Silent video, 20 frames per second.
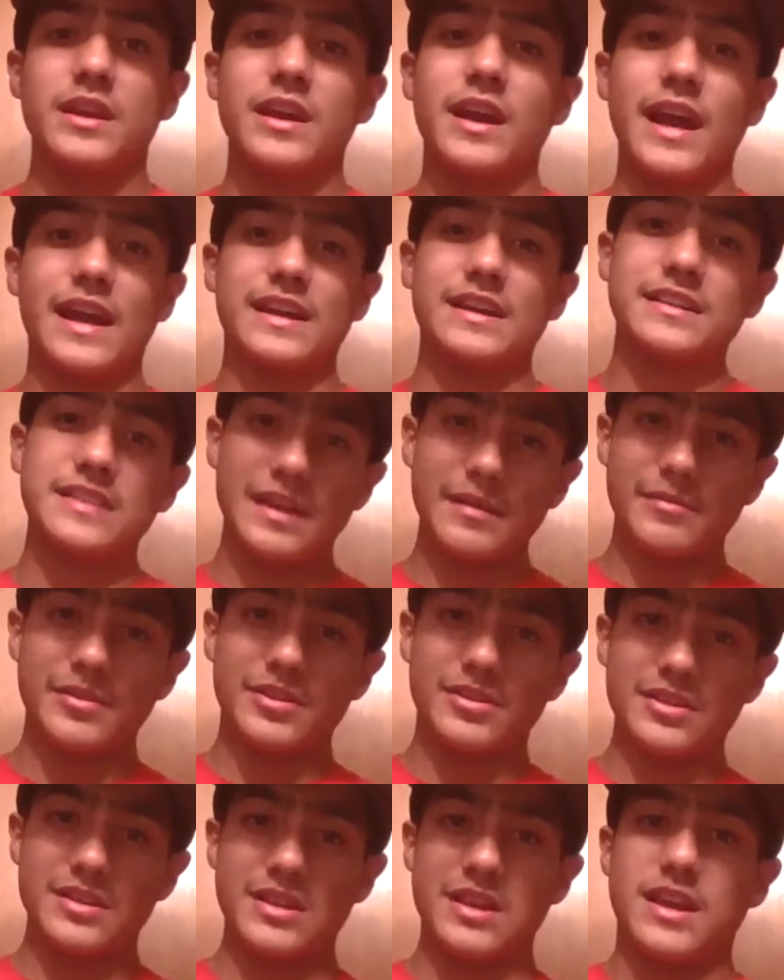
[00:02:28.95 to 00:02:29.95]

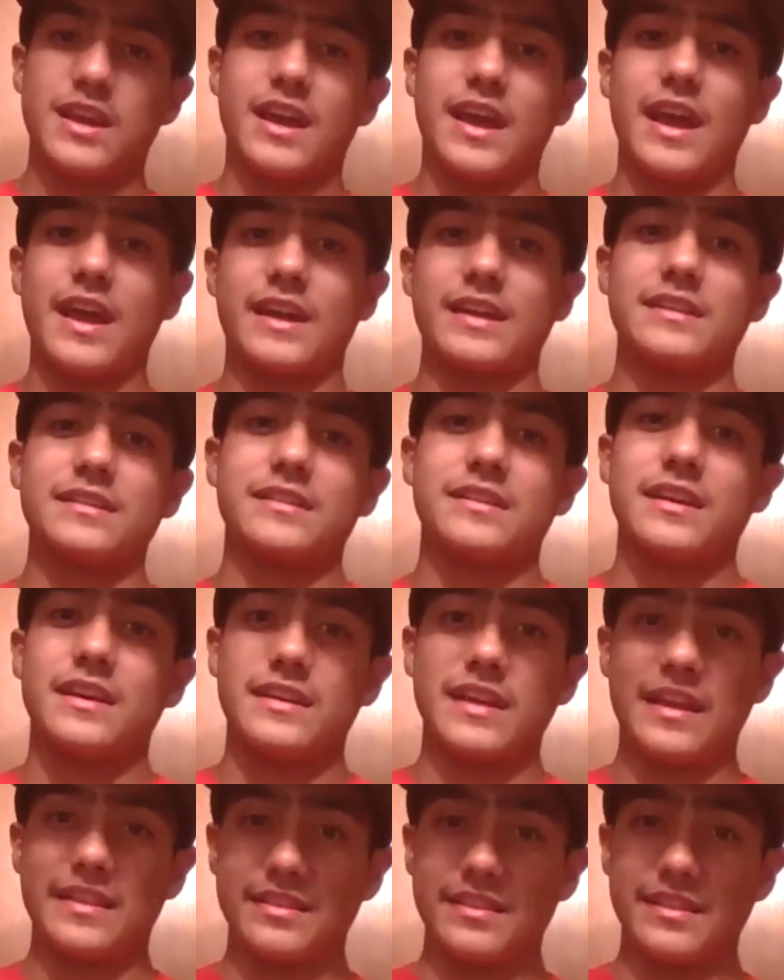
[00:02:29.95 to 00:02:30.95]
academically and
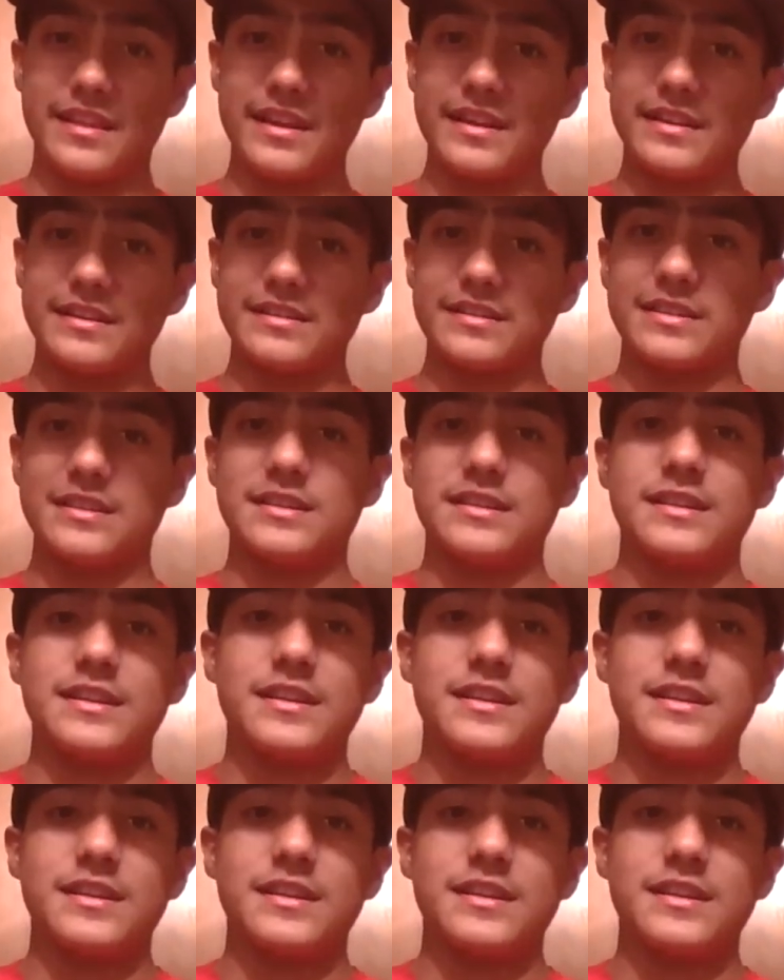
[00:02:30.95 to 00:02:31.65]
athletically,